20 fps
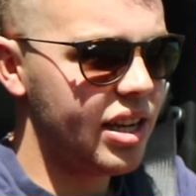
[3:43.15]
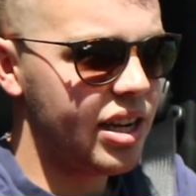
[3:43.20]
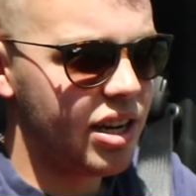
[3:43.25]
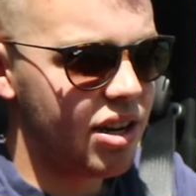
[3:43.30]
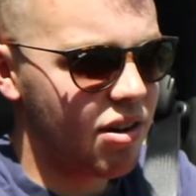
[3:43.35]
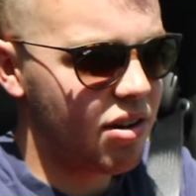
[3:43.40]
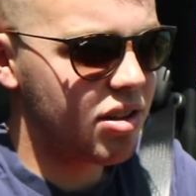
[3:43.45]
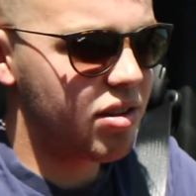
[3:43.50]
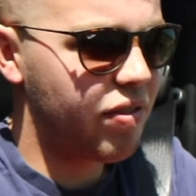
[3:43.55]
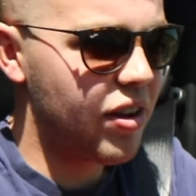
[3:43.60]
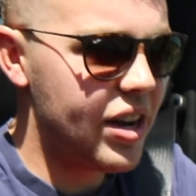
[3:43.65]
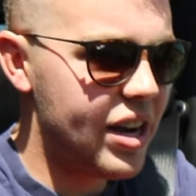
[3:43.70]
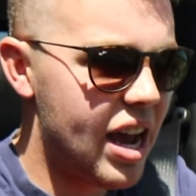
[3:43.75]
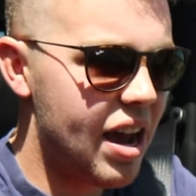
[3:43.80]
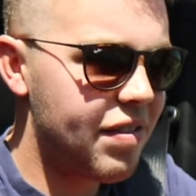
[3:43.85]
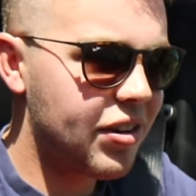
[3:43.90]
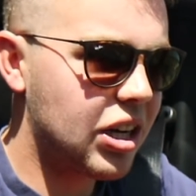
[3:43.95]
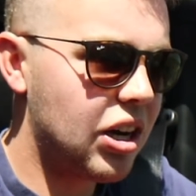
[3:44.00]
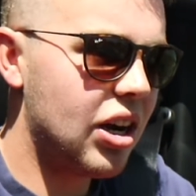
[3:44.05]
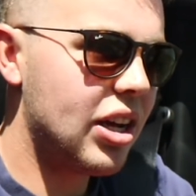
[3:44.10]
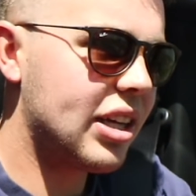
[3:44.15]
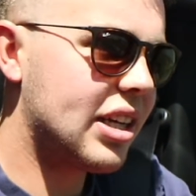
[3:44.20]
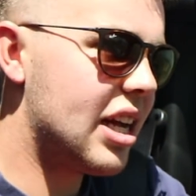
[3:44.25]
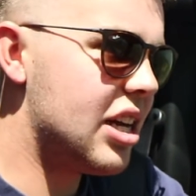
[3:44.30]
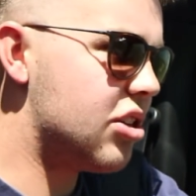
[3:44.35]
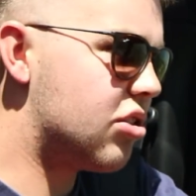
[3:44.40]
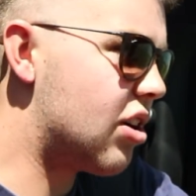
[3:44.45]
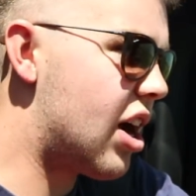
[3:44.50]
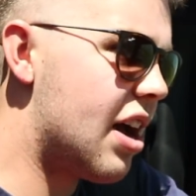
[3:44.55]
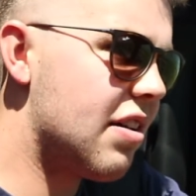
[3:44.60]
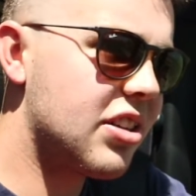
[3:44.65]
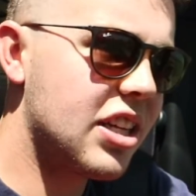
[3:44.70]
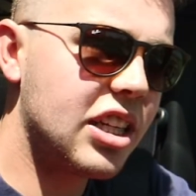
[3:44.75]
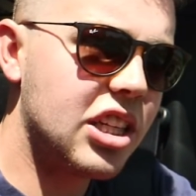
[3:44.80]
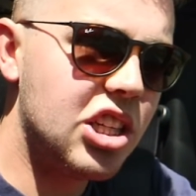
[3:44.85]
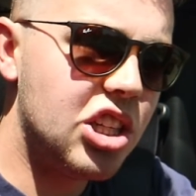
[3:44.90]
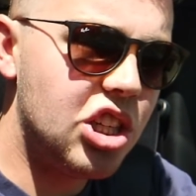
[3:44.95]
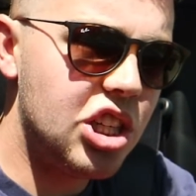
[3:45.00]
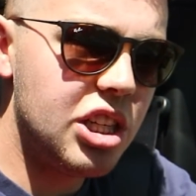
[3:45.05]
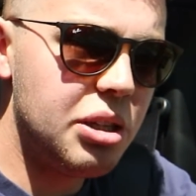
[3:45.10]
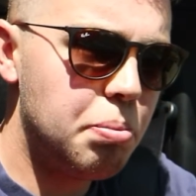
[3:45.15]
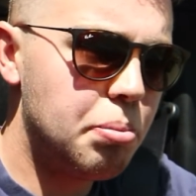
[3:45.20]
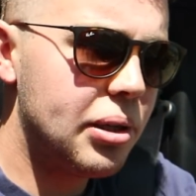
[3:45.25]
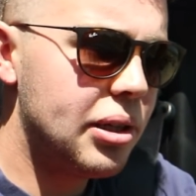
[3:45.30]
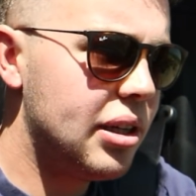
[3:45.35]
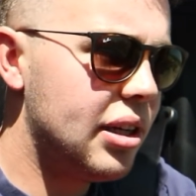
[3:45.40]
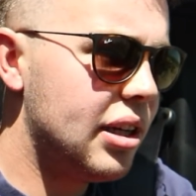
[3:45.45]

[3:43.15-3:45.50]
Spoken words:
You know, it's fun to have a car that kind of drives like a Jeep,